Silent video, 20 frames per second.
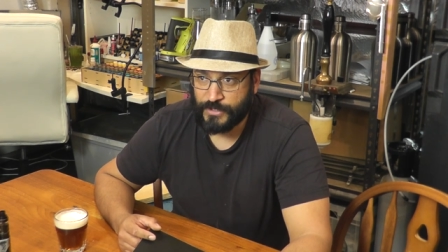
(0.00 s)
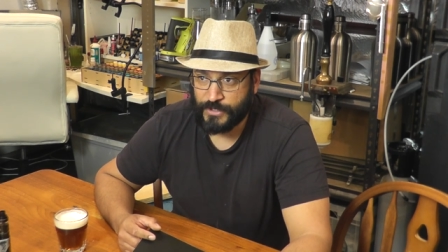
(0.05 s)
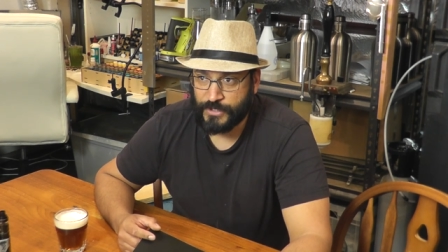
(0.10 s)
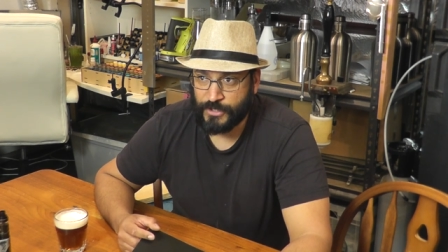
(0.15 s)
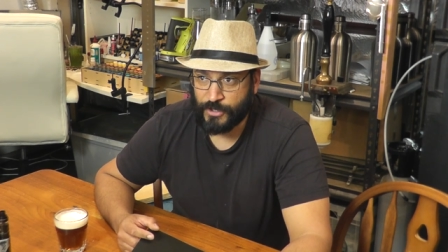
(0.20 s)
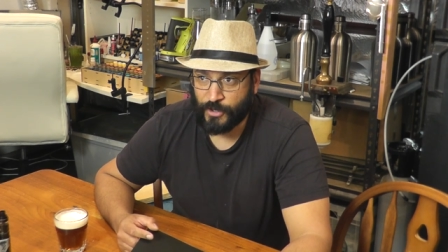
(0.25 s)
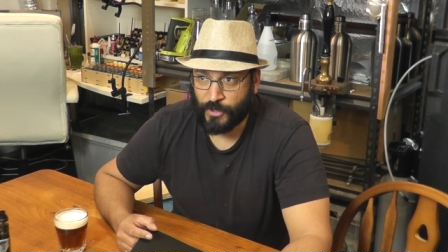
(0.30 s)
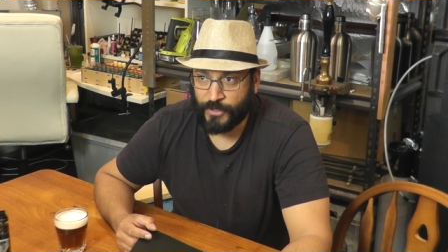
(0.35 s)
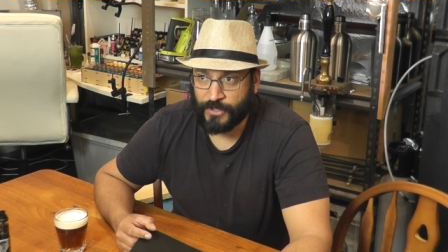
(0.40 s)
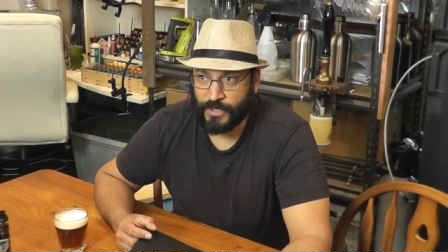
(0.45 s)

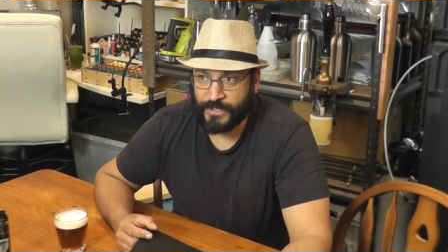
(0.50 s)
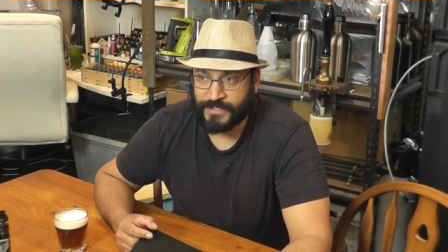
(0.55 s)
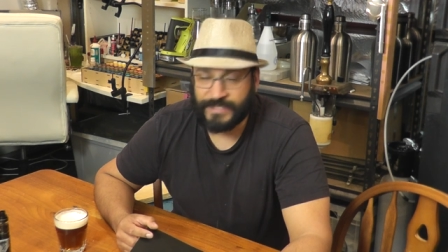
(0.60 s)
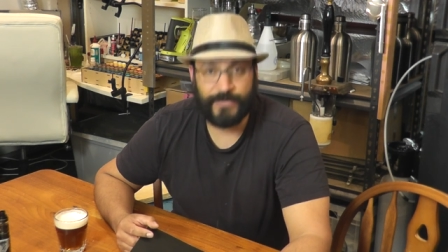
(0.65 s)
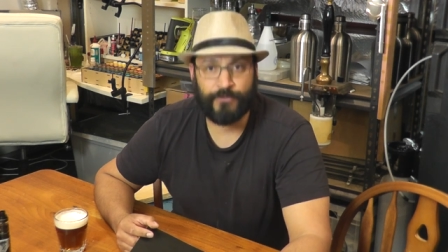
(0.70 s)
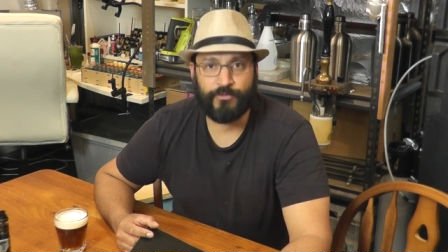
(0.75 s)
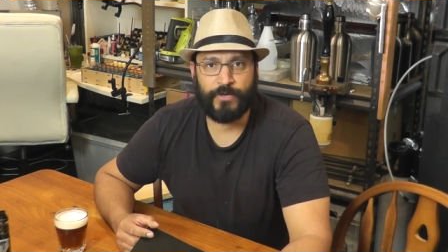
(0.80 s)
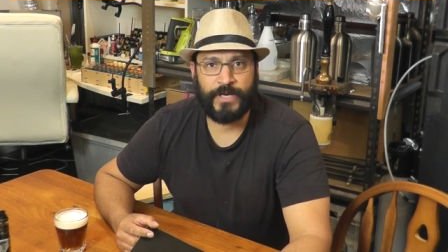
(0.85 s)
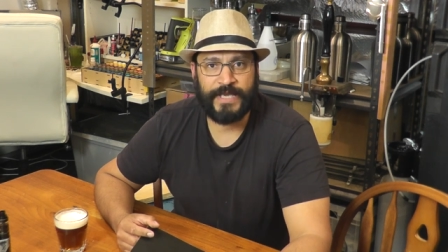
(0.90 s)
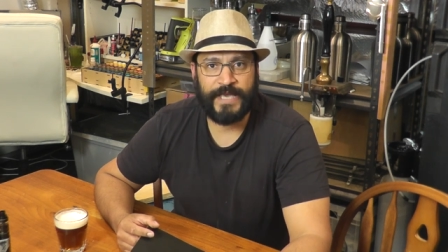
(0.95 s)
you know, I,
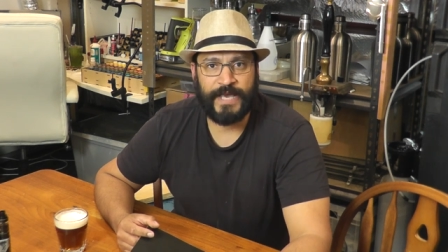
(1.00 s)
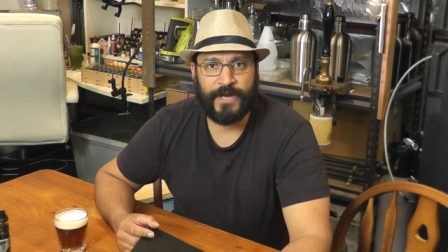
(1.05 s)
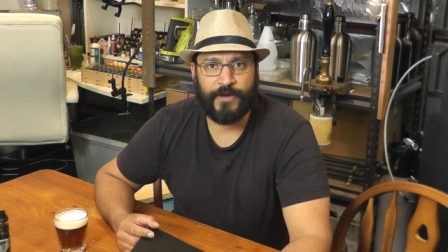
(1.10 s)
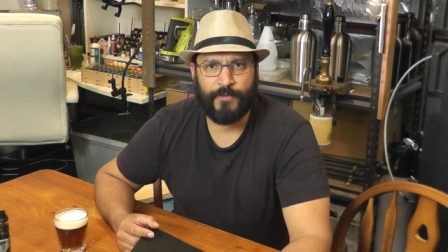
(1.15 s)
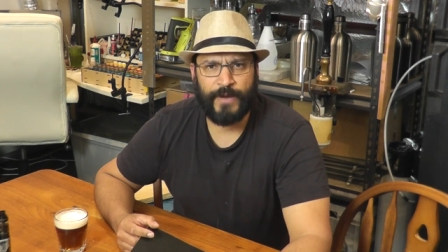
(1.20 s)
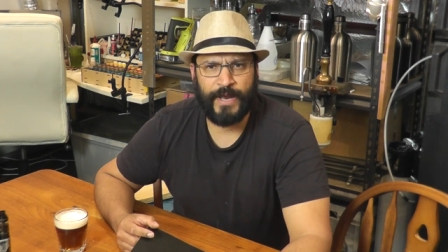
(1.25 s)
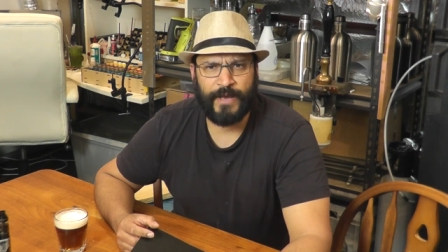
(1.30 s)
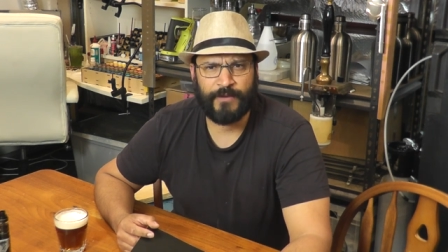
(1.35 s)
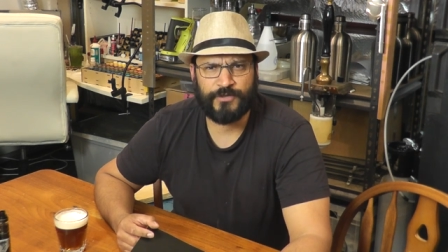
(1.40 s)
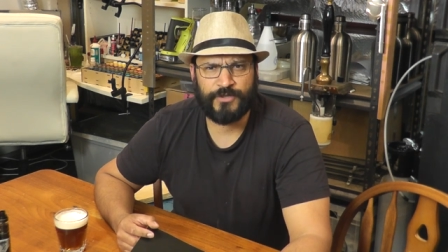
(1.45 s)
didn't really get
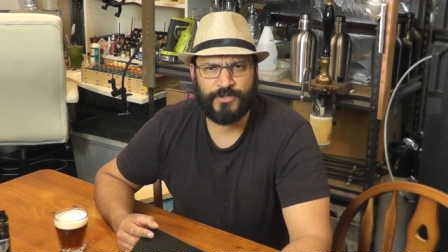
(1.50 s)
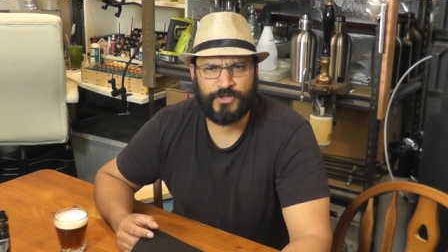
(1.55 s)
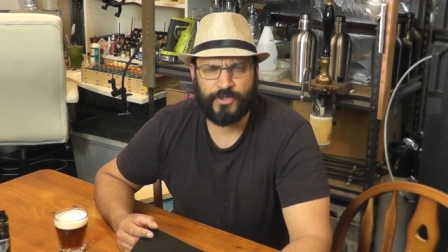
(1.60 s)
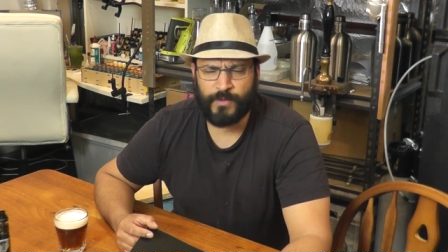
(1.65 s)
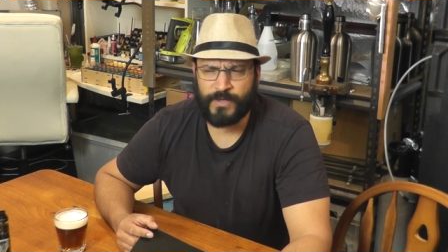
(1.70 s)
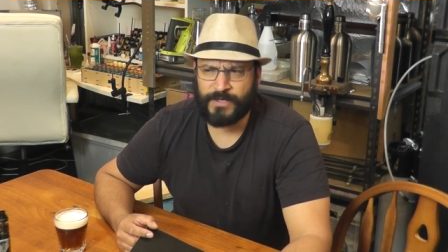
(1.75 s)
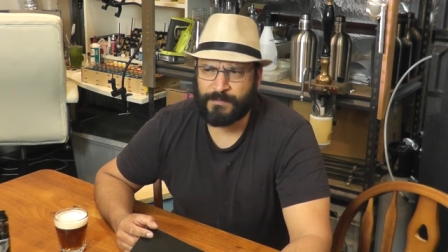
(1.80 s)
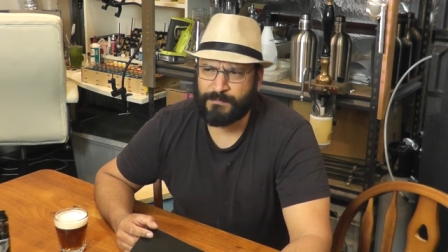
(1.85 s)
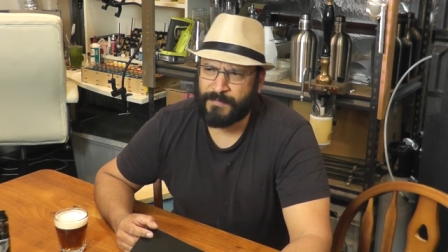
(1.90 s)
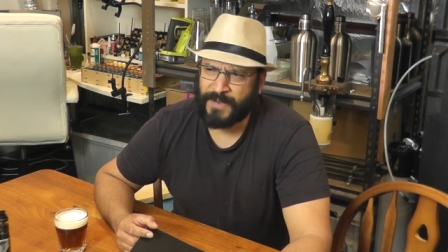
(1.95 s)
around to
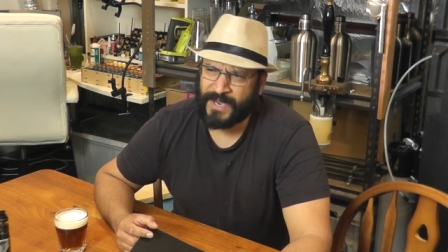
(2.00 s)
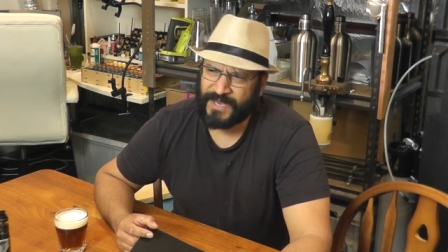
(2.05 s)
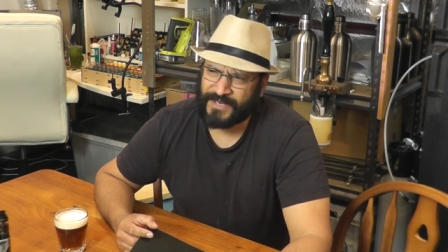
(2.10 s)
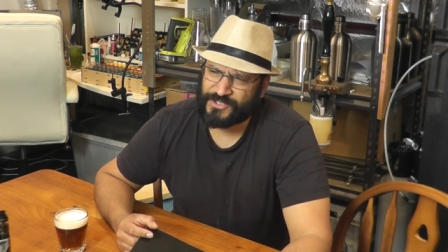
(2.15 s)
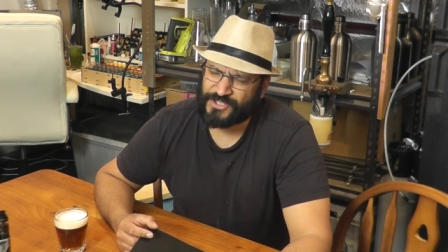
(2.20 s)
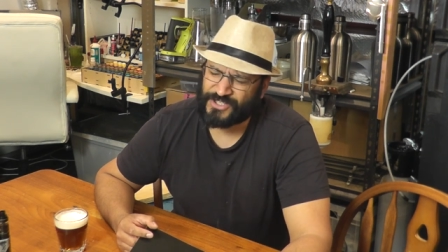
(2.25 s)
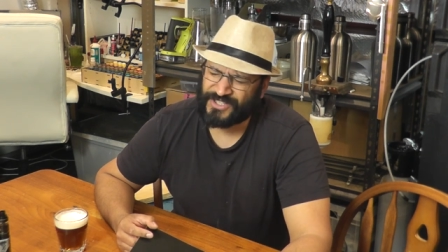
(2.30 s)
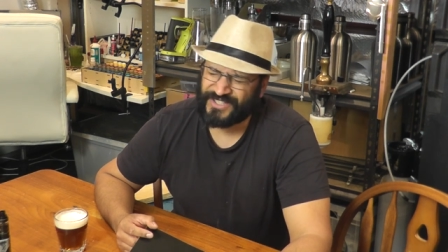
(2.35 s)
doing much.